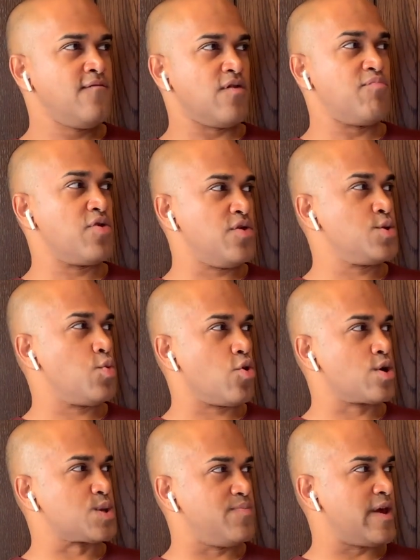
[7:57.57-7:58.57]
we put in the
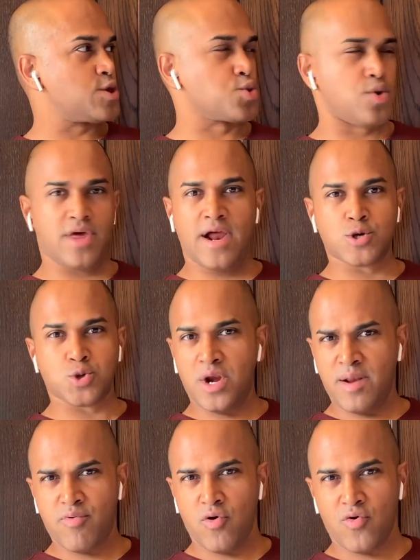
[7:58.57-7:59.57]
work to make sure that our
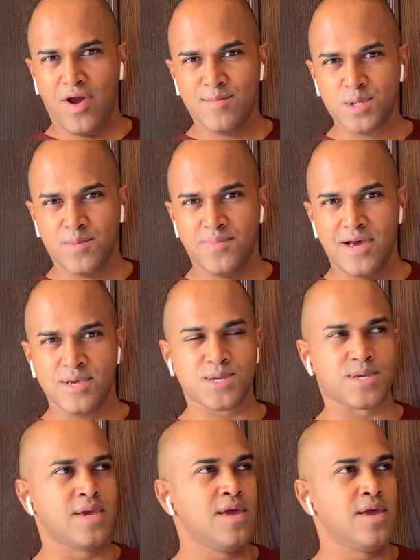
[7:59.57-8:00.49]
training program is the best.